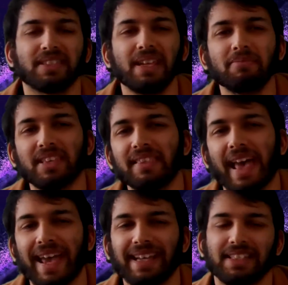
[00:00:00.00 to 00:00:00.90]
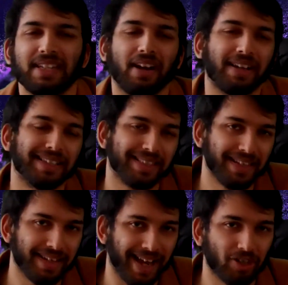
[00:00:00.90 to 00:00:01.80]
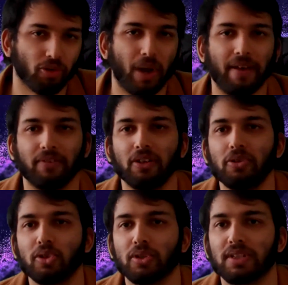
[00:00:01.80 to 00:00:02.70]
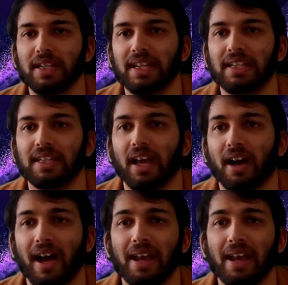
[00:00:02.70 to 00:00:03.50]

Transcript: seems then that XDR is the natural evolution to EDR,